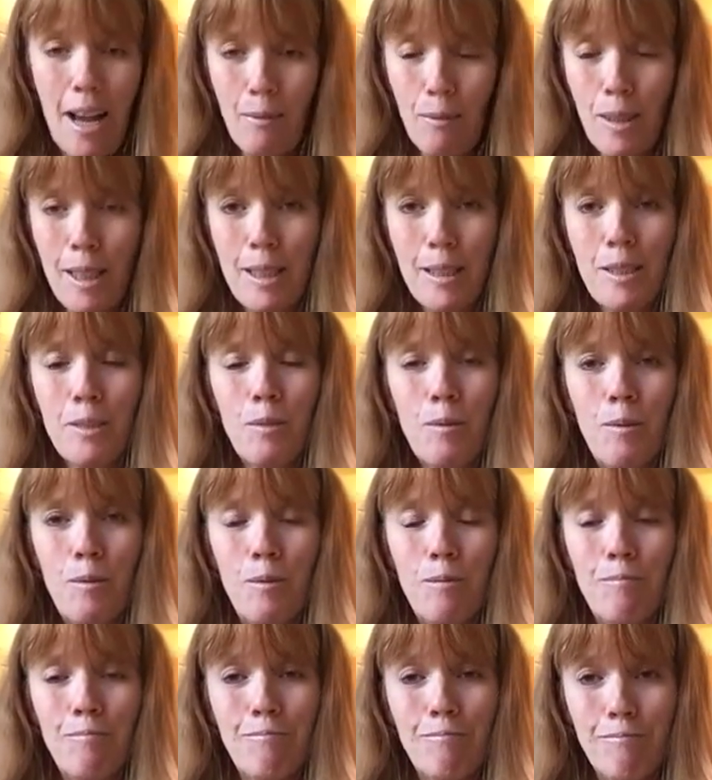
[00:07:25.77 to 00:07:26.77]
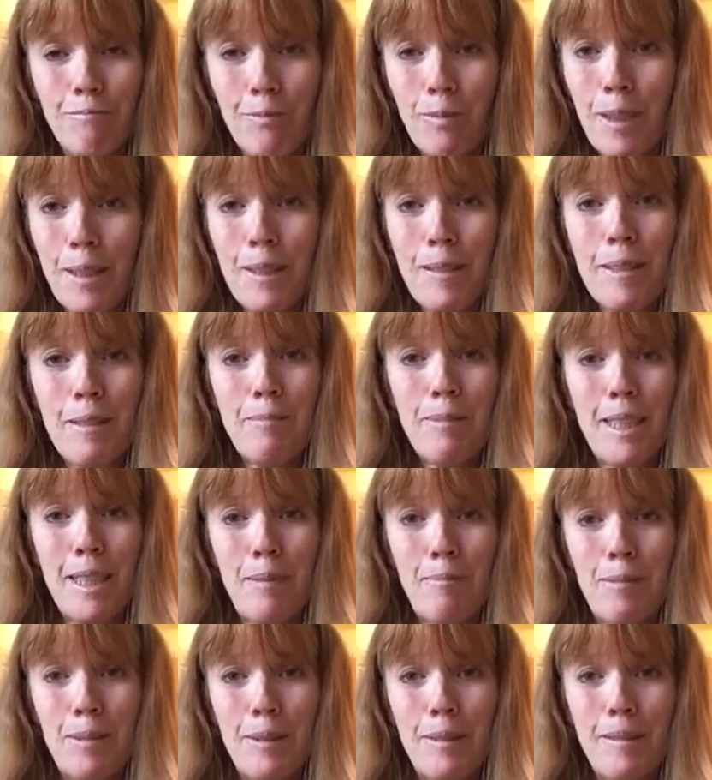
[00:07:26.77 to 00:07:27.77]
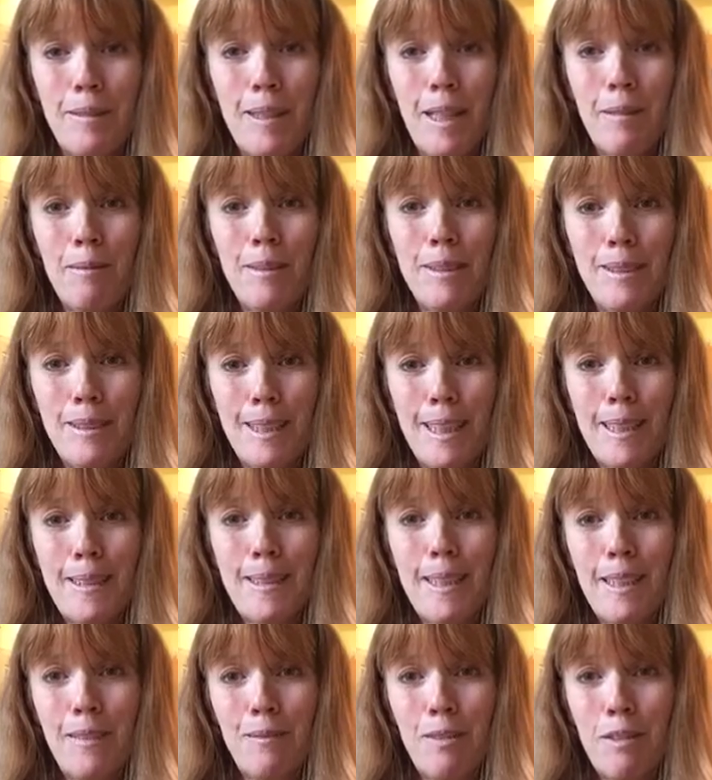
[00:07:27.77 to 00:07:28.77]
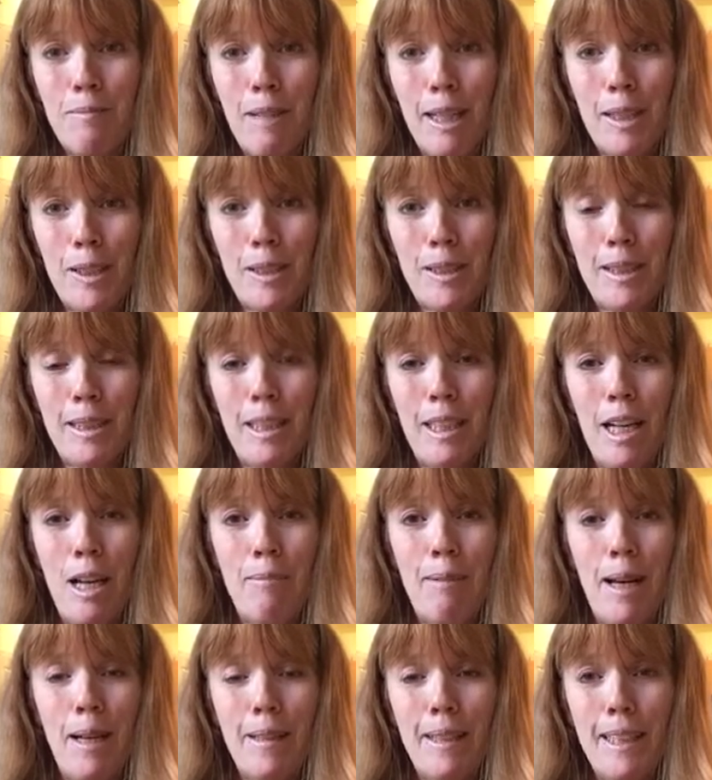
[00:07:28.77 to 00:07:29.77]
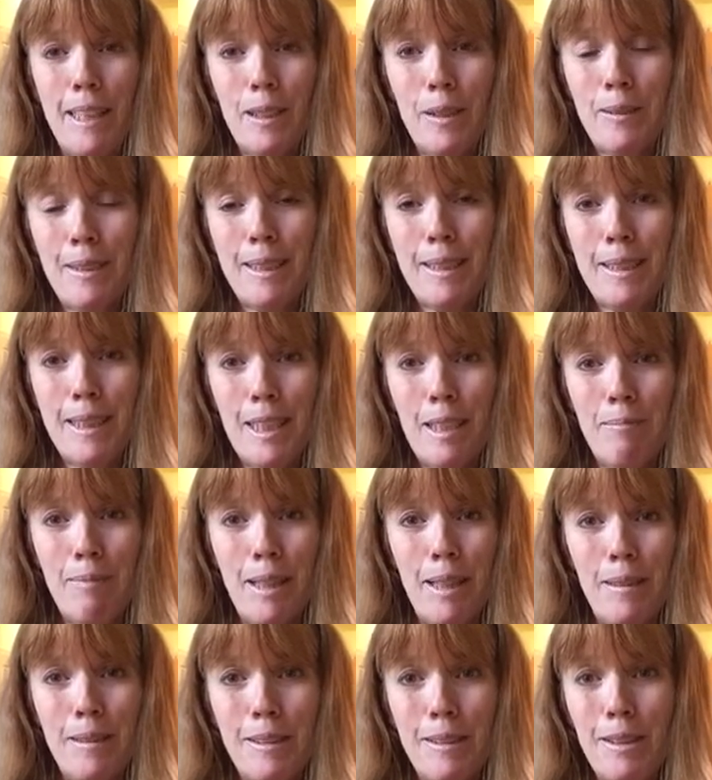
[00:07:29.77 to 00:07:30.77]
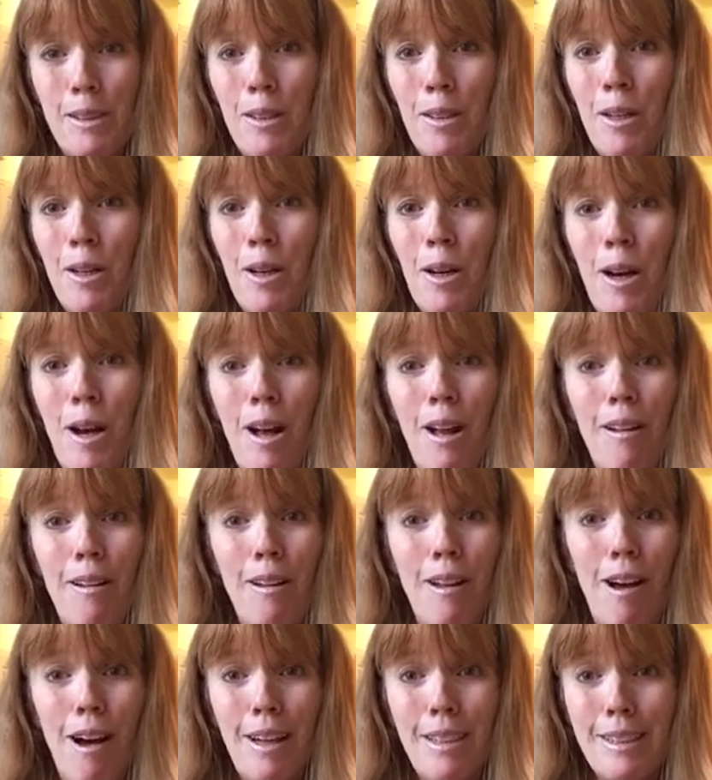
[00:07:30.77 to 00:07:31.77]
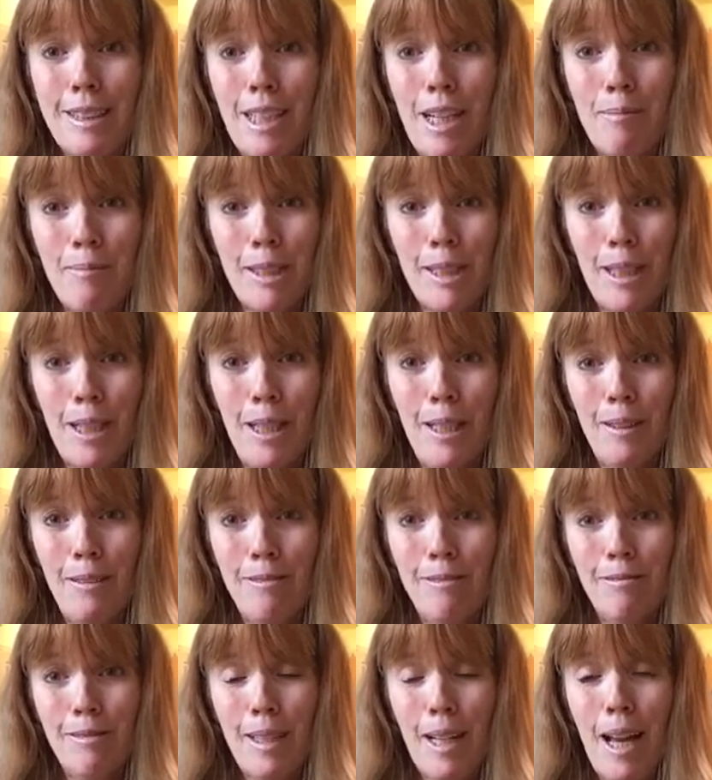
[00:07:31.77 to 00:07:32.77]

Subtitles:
was one of the people that was leaked the information about Hillary's emails a long time ago.